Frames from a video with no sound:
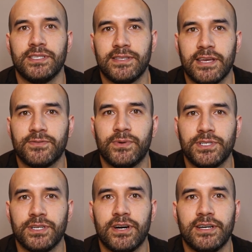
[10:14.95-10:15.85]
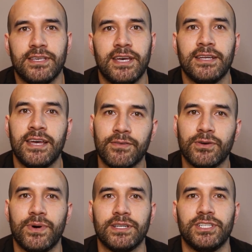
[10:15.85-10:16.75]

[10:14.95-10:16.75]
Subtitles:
Thanks for watching, guys. Have a good one.